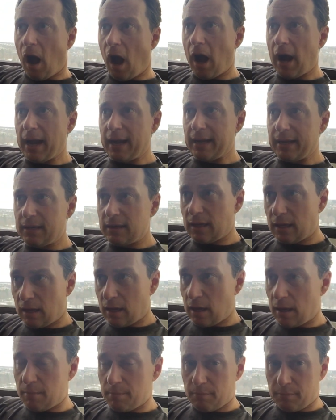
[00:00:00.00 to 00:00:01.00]
I
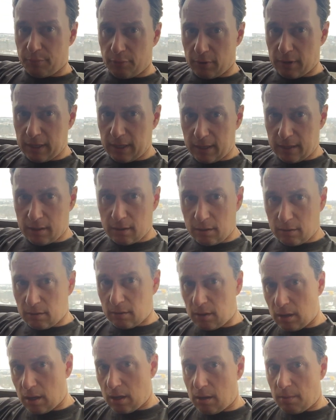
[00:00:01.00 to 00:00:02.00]
am pretty
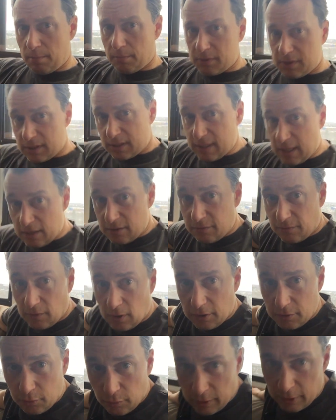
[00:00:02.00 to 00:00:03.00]

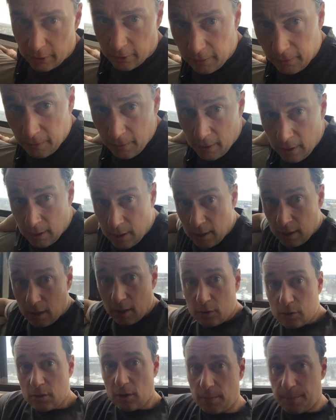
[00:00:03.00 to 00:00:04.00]
successful on Twitter,
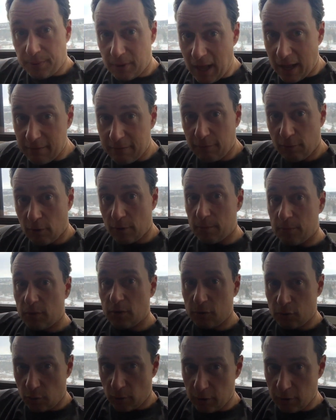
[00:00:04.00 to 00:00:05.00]
the
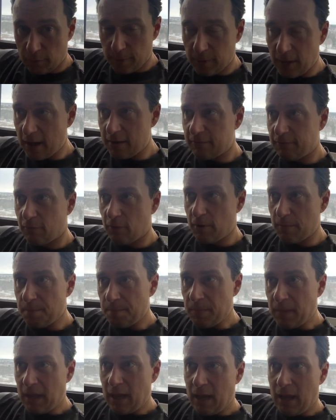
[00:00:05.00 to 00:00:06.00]
Twitter platform.
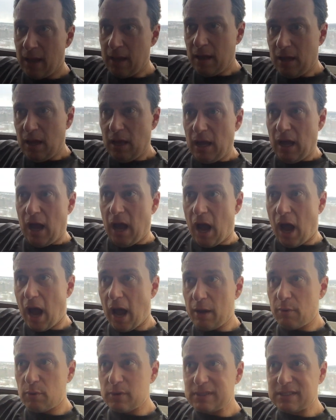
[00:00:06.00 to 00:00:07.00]

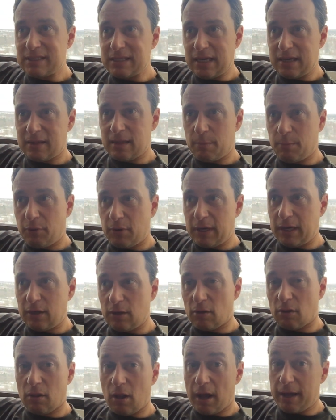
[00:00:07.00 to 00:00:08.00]
I would say that putting
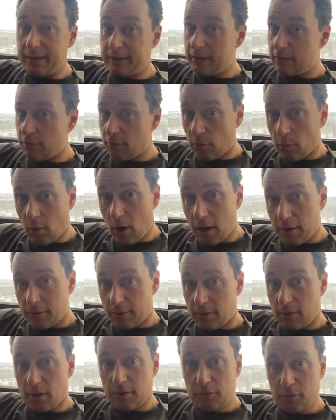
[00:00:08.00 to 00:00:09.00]
your line in the
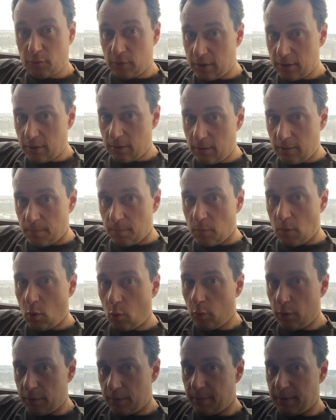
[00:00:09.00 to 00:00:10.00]
water on Twitter
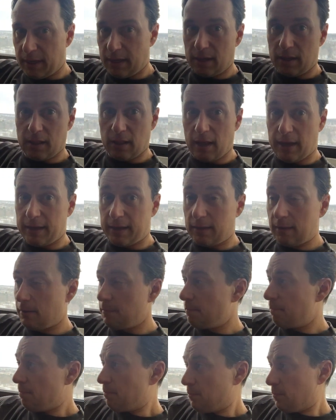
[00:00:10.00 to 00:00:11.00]
would be like
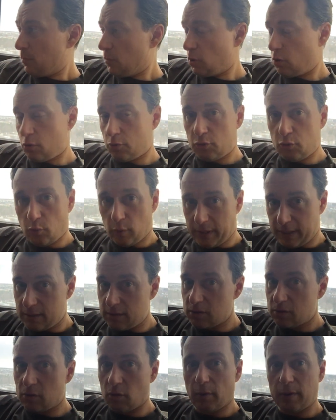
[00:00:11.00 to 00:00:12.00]
your
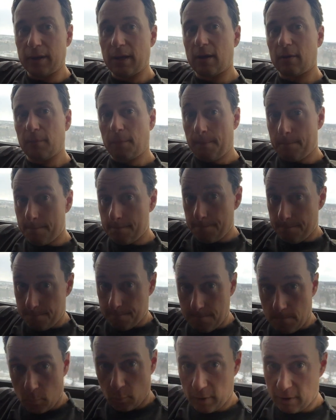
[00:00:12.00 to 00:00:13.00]
tweets going out.
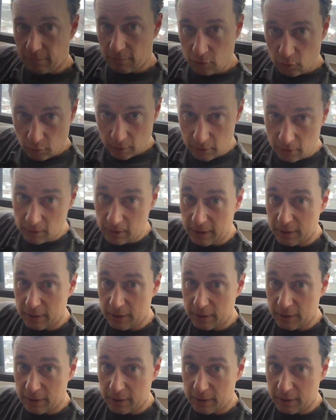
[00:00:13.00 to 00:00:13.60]
We have a Twitter